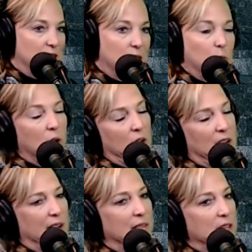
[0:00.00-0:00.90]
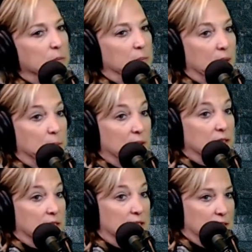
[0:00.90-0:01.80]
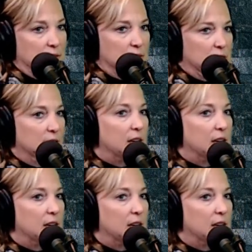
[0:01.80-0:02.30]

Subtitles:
and I think Beck's a 7,